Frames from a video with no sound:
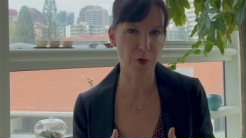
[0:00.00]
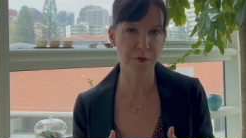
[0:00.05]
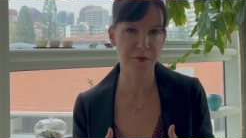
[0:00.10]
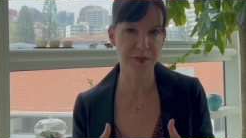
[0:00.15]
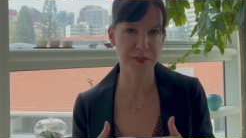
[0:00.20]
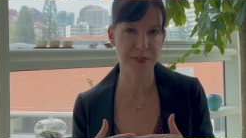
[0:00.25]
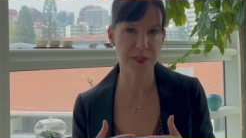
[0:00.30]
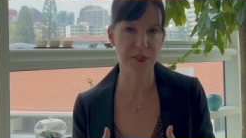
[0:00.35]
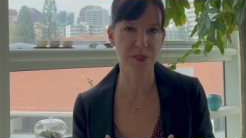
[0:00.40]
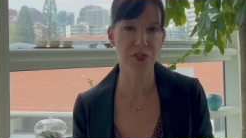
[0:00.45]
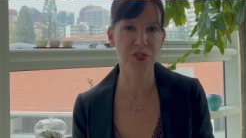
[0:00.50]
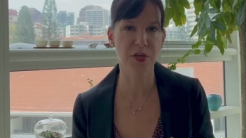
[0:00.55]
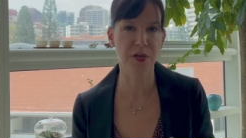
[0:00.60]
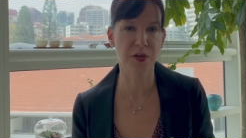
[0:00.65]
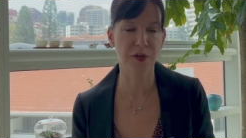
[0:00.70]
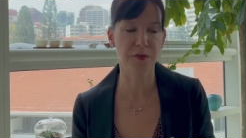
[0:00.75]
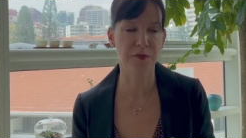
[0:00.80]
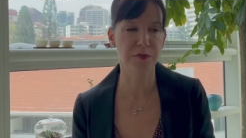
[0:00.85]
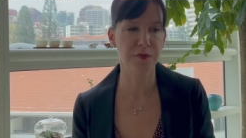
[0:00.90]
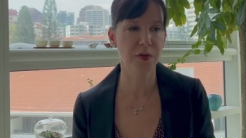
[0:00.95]
offices
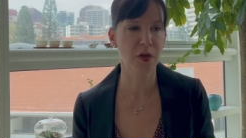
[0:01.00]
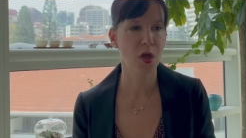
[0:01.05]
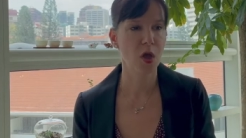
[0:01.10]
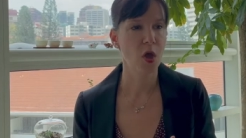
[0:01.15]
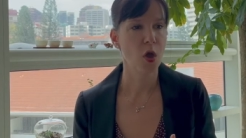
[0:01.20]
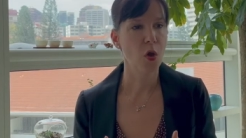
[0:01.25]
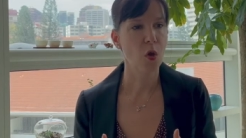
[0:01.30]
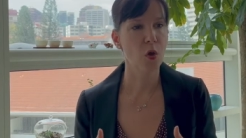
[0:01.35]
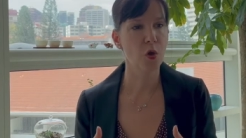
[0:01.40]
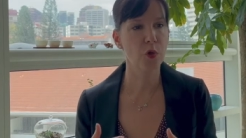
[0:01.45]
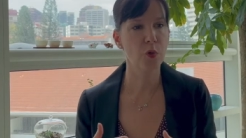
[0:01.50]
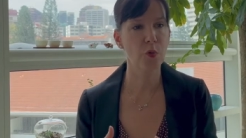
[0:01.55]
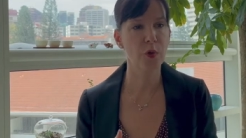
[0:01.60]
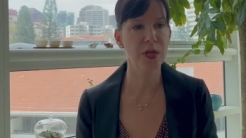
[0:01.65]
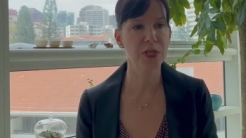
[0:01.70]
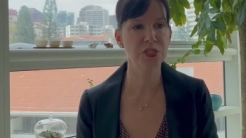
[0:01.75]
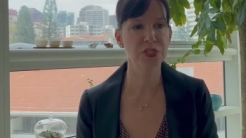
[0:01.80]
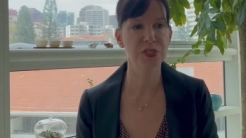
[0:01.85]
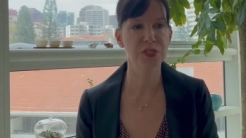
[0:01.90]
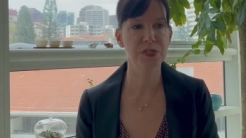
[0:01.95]
serve? Or
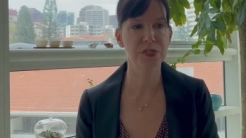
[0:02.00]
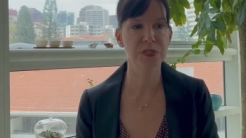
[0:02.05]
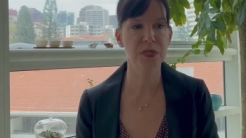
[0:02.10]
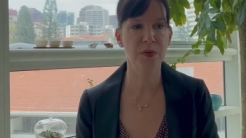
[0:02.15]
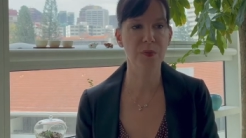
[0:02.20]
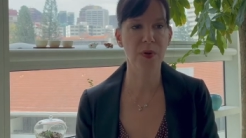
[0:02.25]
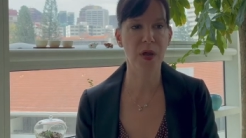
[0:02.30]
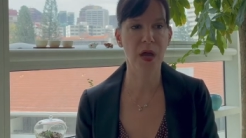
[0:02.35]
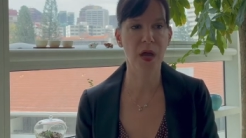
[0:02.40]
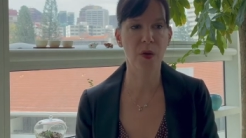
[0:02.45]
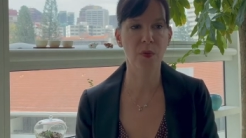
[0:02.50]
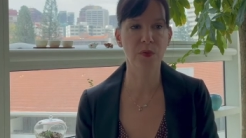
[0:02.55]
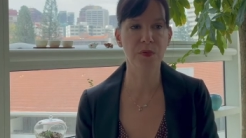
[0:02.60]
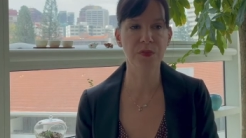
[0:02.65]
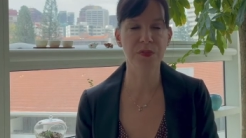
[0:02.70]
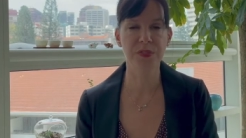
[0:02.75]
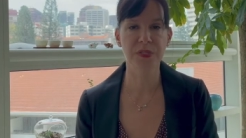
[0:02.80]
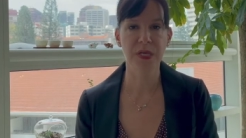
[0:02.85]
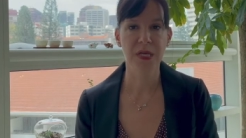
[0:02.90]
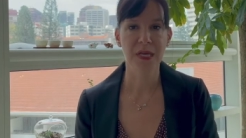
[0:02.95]
questions
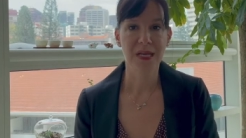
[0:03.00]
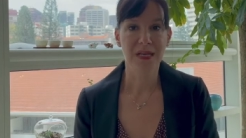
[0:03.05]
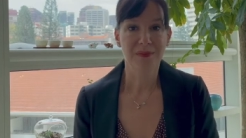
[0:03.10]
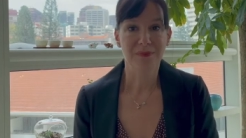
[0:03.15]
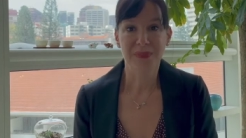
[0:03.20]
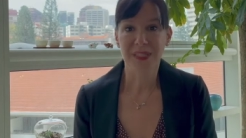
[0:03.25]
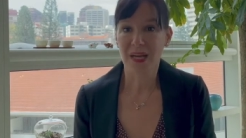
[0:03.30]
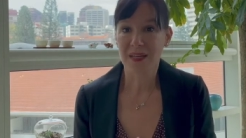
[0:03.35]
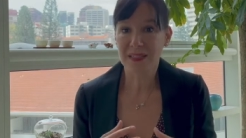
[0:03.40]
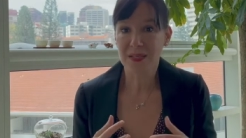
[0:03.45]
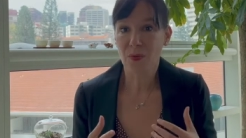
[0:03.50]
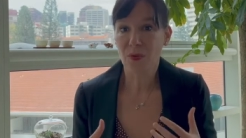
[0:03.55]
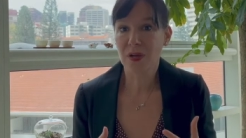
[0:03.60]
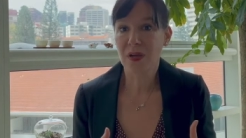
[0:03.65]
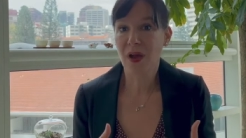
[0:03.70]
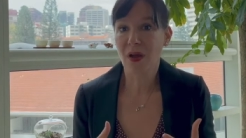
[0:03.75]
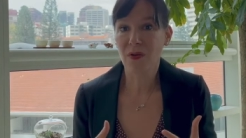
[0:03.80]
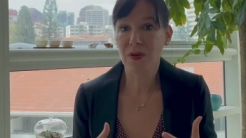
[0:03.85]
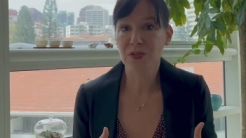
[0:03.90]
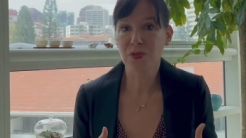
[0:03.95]
around does our
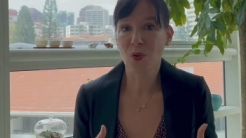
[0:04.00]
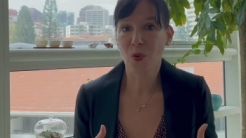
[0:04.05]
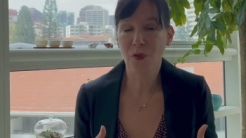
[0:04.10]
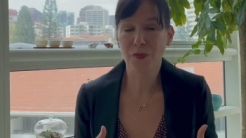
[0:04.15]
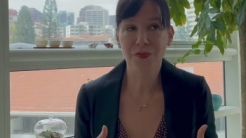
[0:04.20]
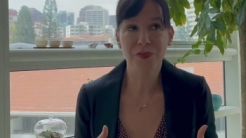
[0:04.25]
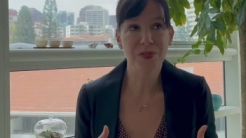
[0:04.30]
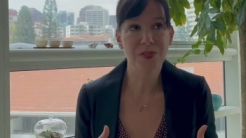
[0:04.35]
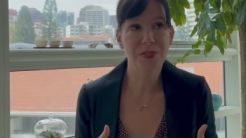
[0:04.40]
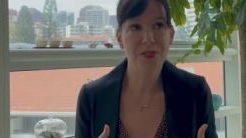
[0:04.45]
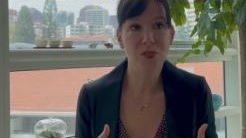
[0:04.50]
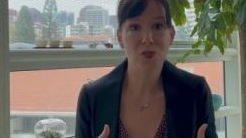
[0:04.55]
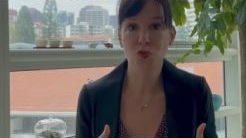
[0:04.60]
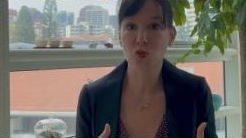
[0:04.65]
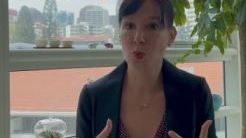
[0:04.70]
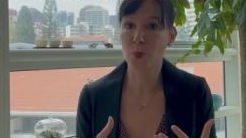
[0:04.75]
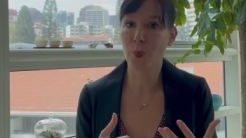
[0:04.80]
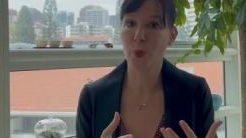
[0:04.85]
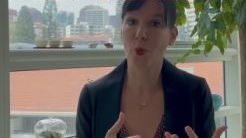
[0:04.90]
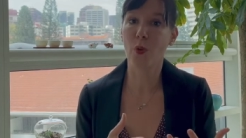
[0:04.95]
current office
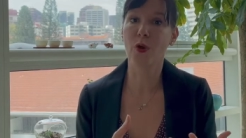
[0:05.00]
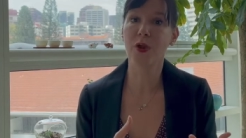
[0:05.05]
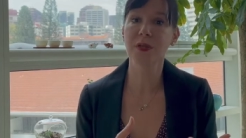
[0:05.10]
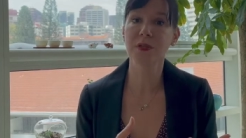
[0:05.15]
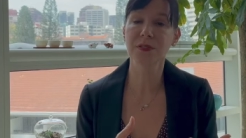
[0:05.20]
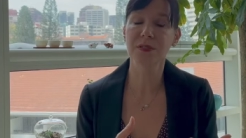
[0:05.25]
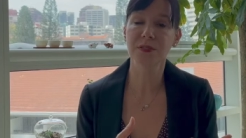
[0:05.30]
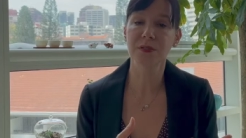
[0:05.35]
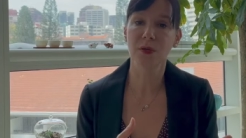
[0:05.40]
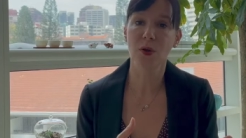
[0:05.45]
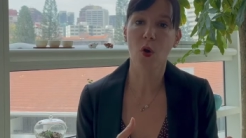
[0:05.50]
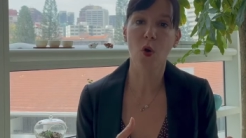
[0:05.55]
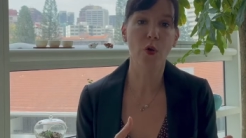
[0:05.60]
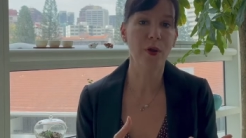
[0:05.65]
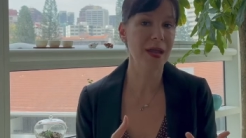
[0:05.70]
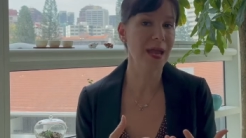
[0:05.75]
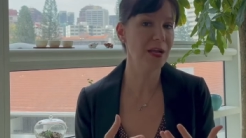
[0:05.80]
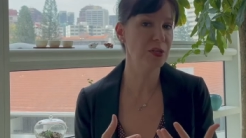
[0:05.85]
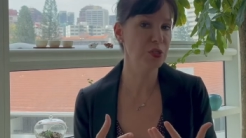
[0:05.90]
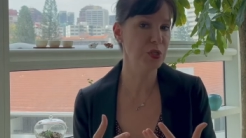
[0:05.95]
support or
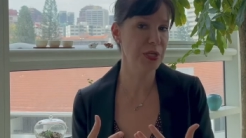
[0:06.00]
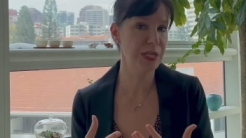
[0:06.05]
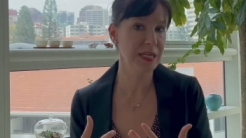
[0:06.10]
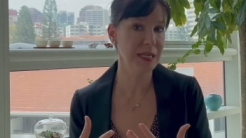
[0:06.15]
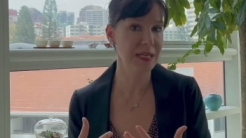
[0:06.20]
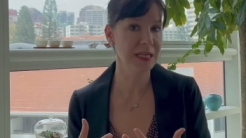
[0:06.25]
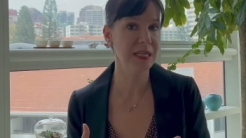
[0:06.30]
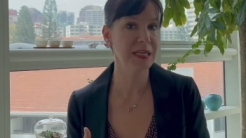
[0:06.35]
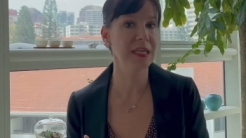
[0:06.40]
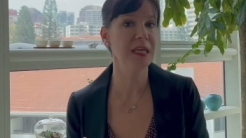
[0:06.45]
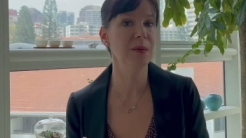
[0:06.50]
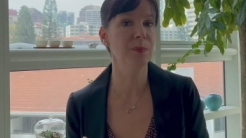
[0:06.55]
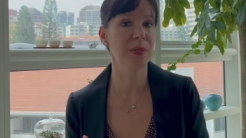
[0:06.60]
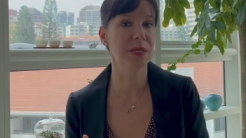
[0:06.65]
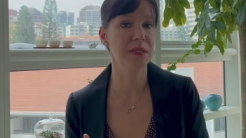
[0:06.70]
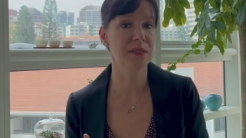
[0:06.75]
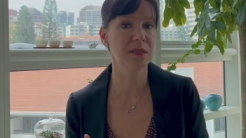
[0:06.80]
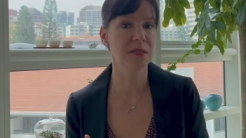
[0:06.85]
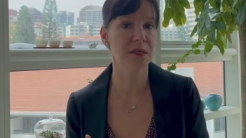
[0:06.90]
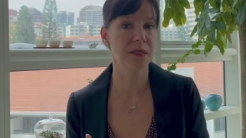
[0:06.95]
actually
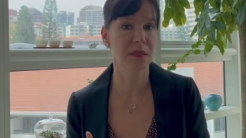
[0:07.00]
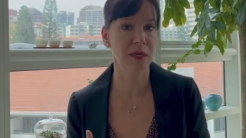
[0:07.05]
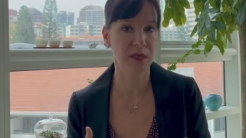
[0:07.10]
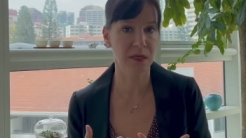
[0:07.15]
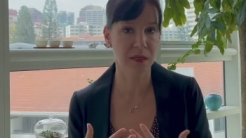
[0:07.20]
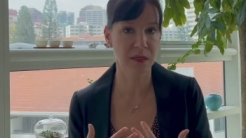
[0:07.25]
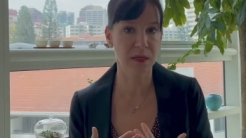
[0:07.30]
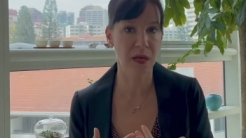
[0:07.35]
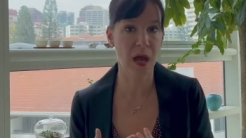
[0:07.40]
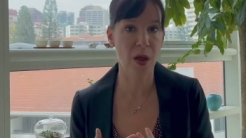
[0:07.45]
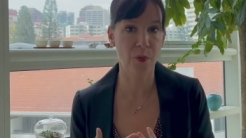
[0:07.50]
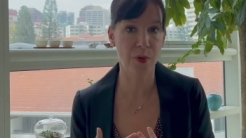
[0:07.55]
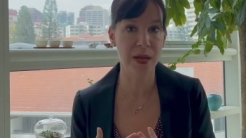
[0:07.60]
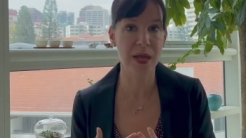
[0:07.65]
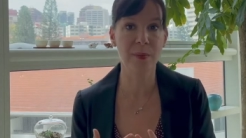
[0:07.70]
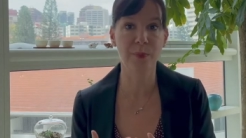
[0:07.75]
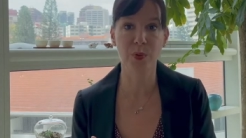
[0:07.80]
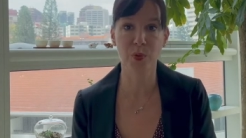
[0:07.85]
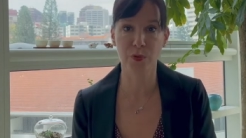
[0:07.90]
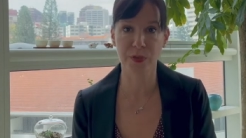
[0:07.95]
inhibit uh, our
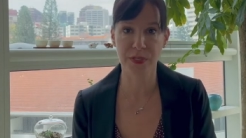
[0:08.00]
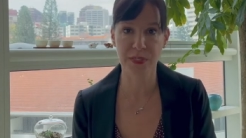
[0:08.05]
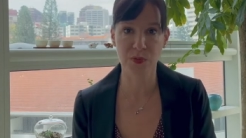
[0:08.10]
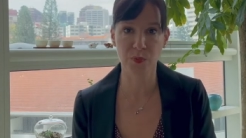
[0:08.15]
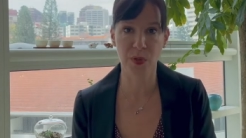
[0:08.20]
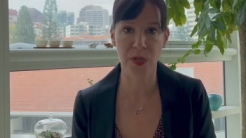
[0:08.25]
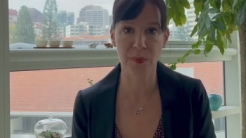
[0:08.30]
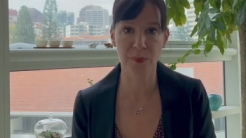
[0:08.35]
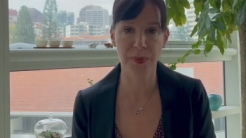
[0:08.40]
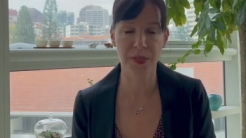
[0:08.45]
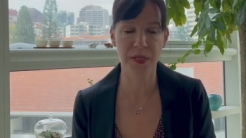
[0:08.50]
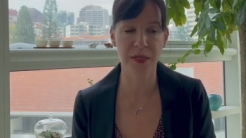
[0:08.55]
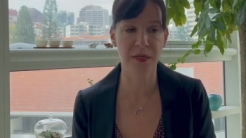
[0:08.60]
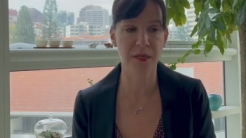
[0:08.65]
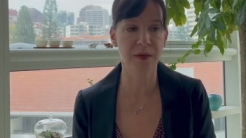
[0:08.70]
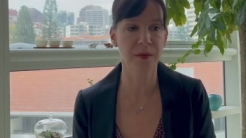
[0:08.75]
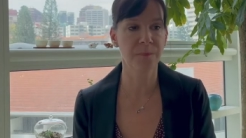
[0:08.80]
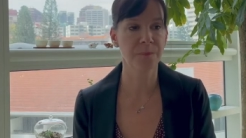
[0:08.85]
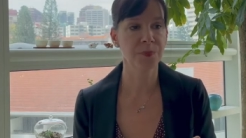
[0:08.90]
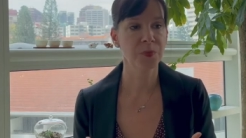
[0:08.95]
employees' well being?
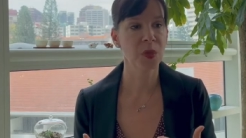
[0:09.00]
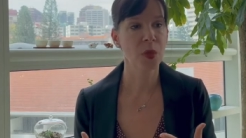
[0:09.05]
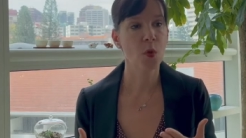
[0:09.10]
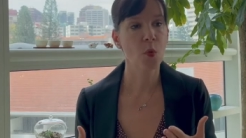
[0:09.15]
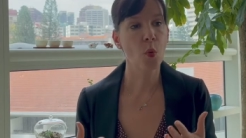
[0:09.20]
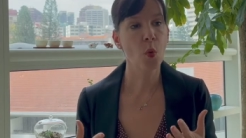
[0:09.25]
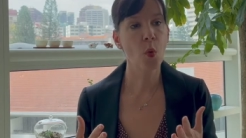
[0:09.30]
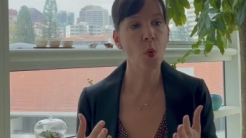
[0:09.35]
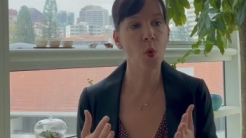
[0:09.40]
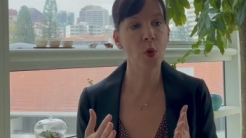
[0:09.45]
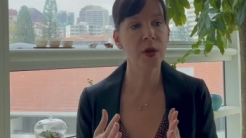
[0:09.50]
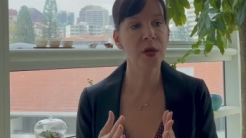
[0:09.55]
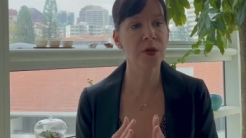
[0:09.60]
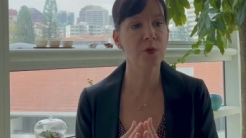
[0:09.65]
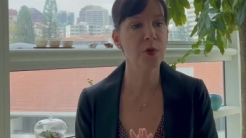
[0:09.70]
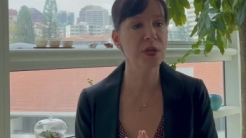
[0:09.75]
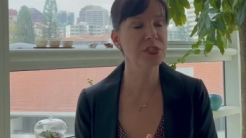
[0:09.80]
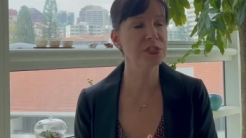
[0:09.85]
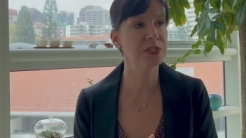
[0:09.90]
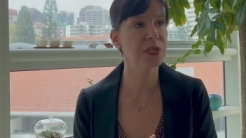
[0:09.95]
Or a
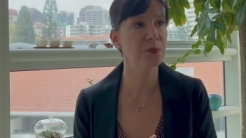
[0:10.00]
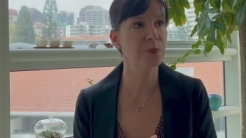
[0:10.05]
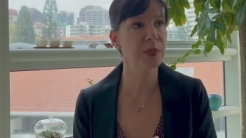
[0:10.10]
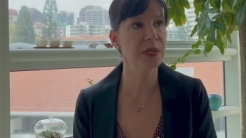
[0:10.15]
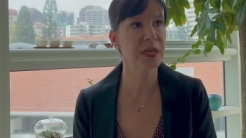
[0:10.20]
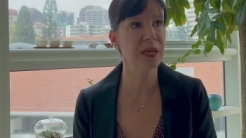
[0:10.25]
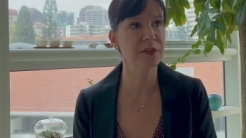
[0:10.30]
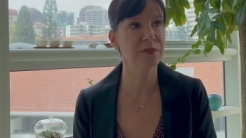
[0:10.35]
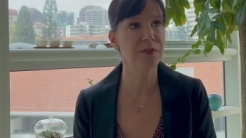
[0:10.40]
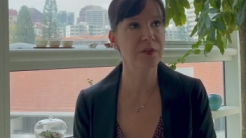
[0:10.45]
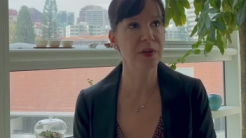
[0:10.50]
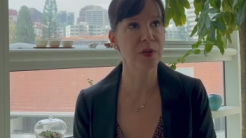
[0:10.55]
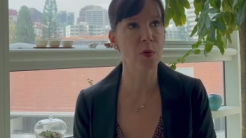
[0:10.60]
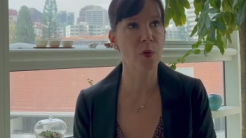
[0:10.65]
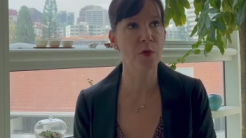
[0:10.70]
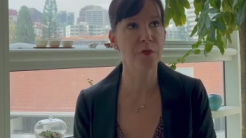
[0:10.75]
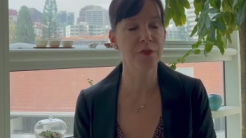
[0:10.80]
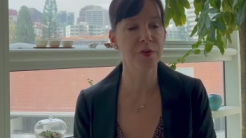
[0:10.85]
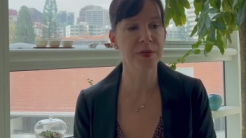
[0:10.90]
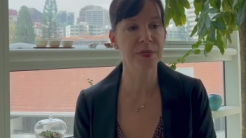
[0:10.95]
question that we get very
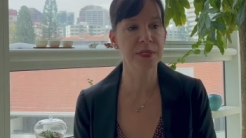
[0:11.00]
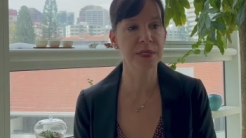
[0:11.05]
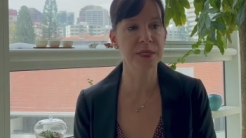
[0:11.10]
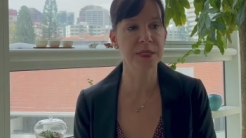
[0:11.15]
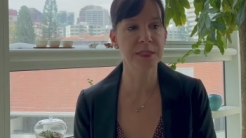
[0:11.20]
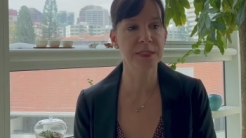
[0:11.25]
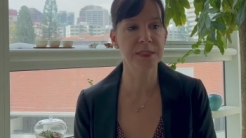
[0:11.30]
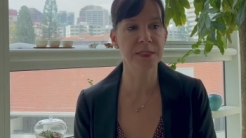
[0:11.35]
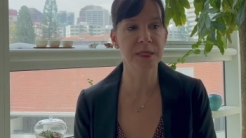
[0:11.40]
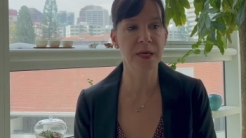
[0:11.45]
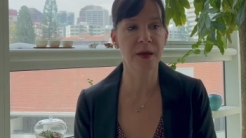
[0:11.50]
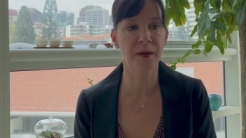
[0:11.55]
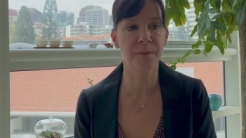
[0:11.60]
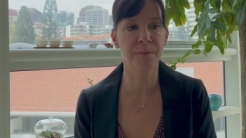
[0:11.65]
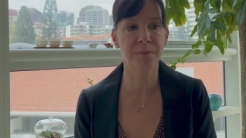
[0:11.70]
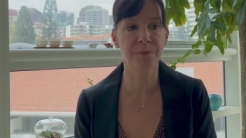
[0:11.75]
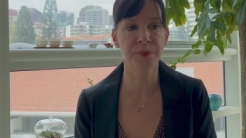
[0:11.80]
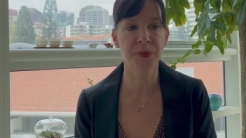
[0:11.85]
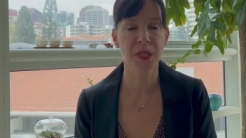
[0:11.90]
often is um,